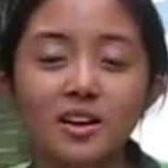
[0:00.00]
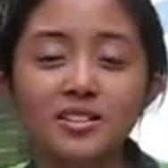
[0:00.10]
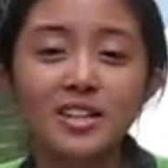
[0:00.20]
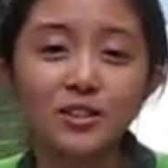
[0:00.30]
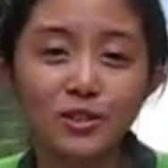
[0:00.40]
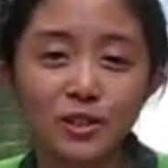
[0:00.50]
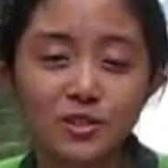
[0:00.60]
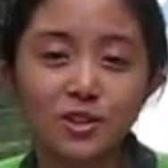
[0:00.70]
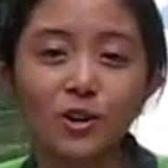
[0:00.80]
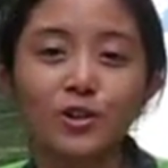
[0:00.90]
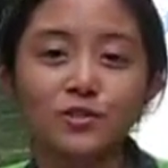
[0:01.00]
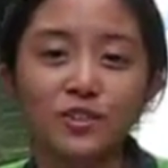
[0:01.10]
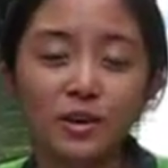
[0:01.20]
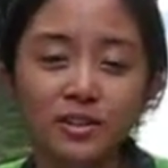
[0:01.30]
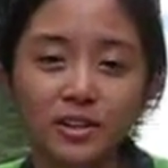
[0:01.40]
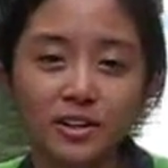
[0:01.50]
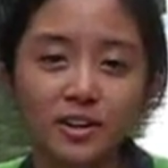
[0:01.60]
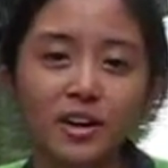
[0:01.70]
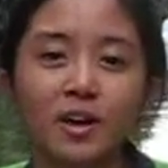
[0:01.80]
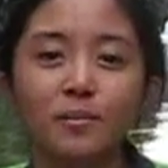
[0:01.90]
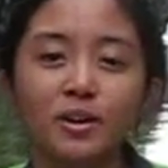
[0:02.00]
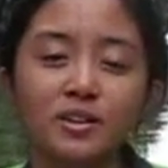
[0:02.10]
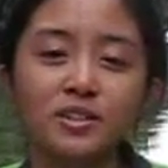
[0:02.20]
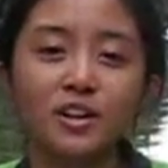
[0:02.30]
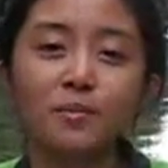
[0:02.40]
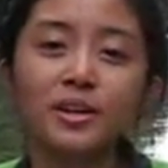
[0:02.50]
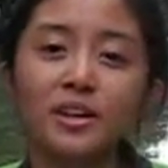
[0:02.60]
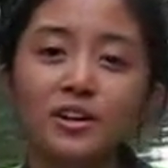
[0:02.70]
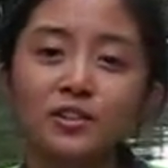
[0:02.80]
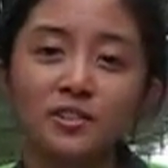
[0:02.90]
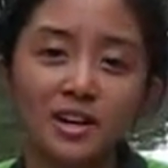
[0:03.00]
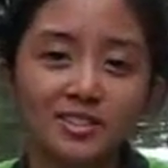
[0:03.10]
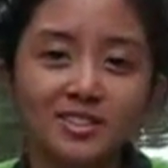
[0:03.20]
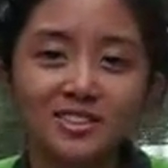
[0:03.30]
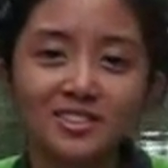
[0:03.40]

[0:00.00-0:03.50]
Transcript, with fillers: Sea turtles are also found here because they come in here to rest.